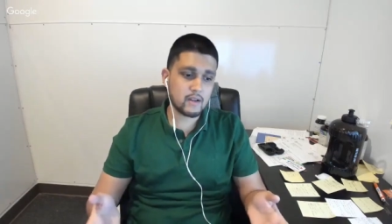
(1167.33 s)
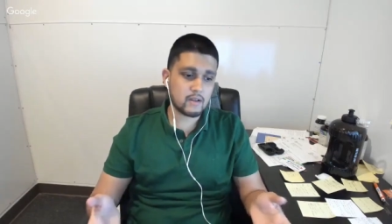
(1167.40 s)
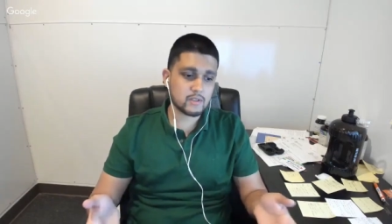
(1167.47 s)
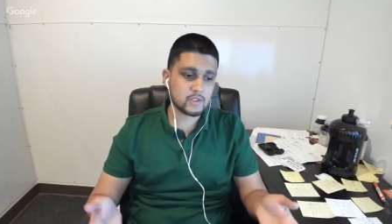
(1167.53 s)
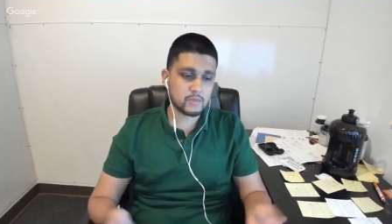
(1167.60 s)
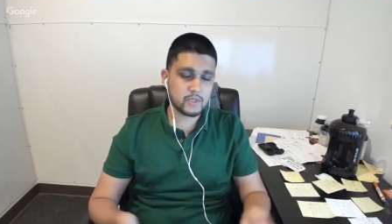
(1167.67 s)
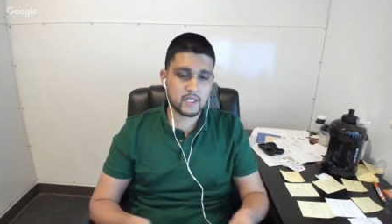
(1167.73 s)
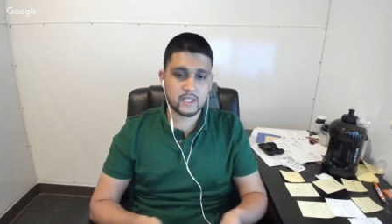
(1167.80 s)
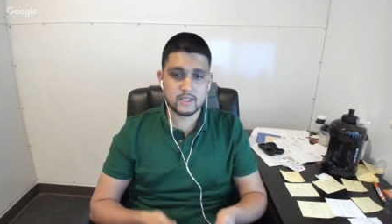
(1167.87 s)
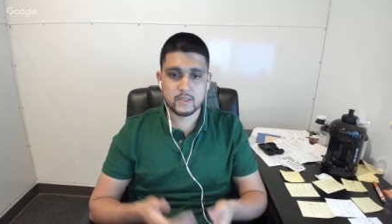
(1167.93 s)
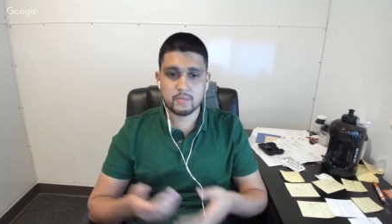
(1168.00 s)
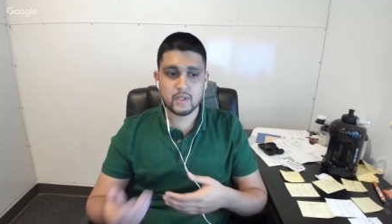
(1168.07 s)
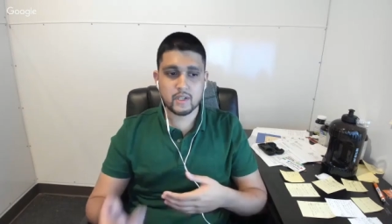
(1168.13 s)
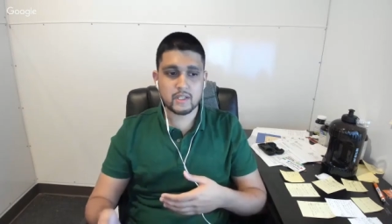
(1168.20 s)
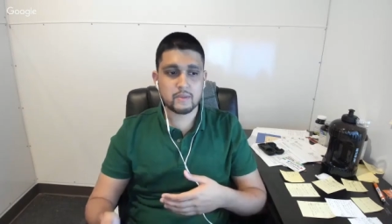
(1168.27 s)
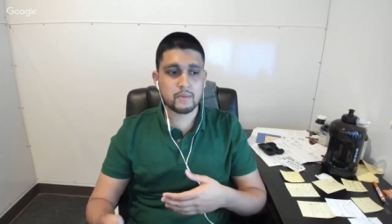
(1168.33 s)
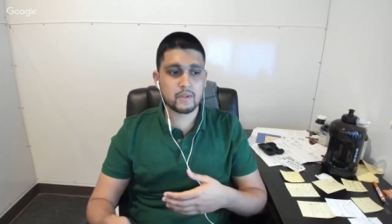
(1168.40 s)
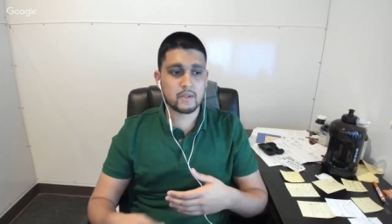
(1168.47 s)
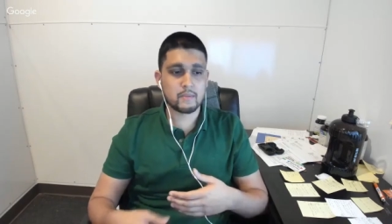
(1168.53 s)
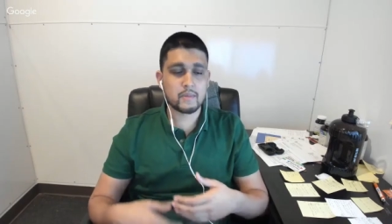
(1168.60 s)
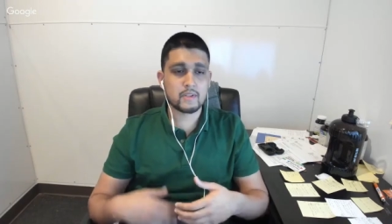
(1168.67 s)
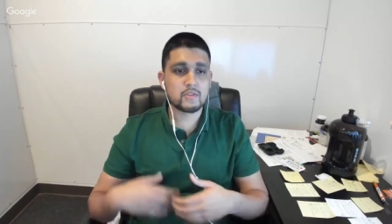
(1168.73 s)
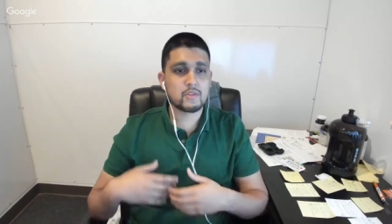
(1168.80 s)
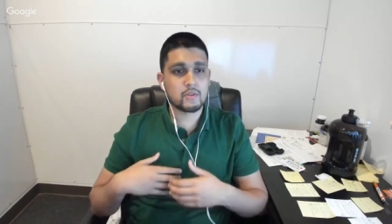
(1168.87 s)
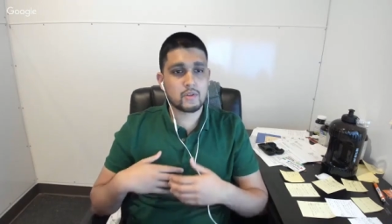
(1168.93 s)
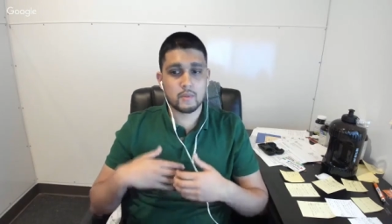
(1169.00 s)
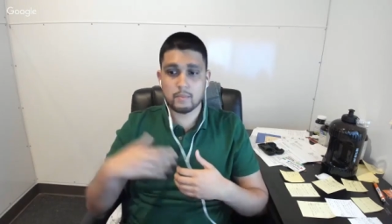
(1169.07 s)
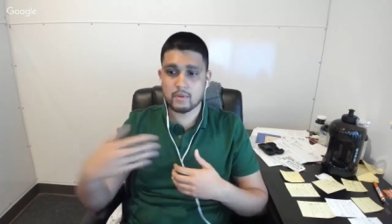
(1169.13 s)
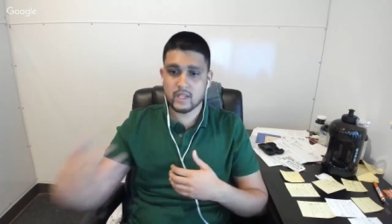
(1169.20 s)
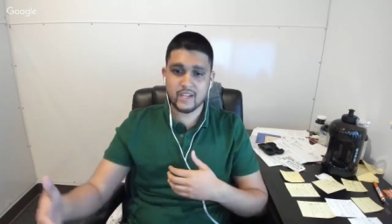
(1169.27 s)
and also because the predictability means you
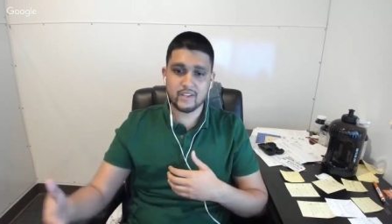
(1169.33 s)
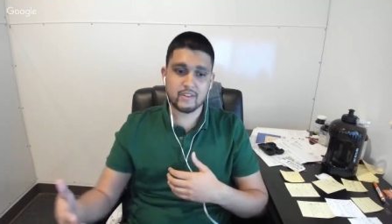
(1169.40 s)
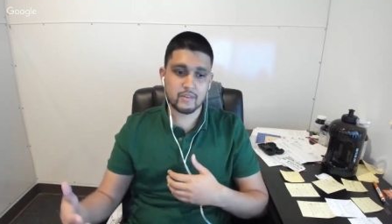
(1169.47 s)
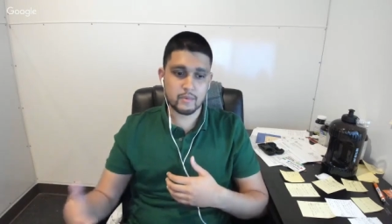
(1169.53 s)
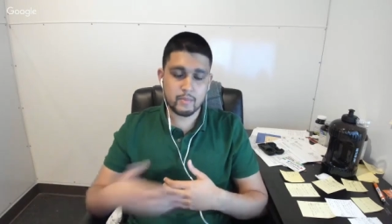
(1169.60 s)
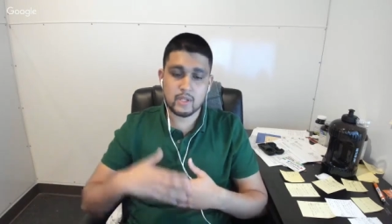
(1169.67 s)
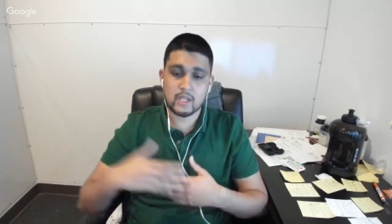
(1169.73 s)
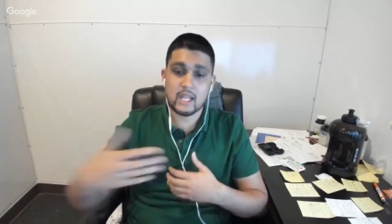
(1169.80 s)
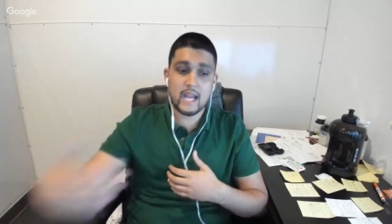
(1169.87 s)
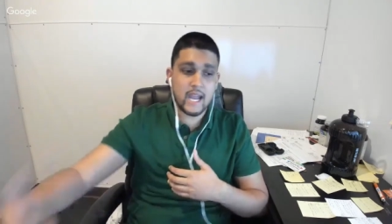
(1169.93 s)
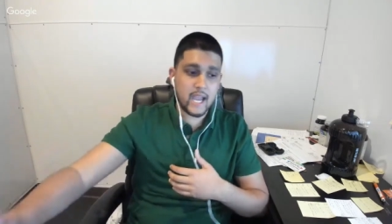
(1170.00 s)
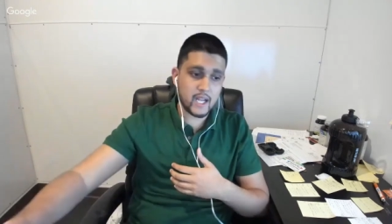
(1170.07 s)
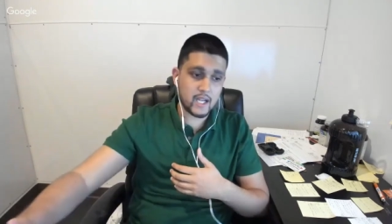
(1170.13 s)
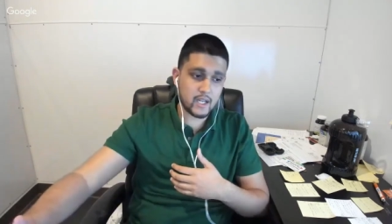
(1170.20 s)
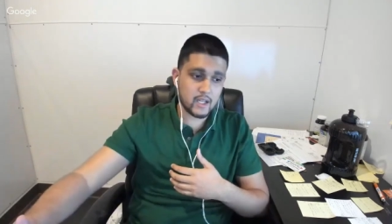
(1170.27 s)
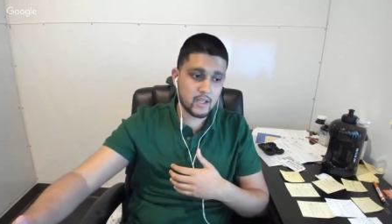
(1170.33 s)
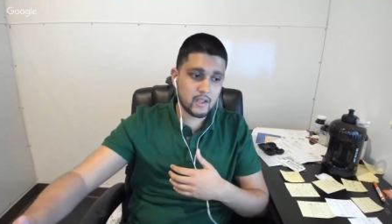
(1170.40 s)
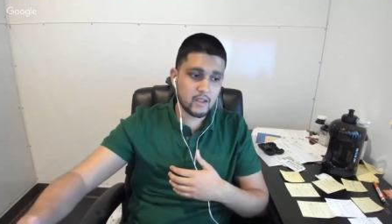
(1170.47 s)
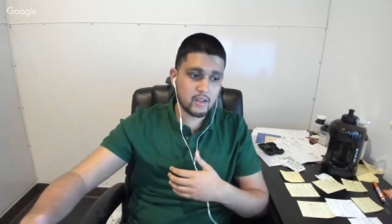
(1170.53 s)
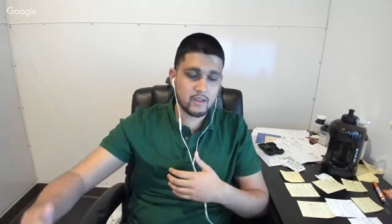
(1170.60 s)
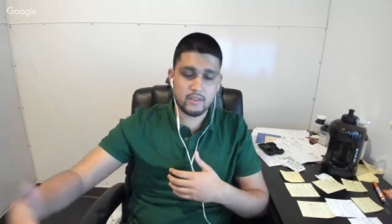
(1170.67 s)
can plan your plan.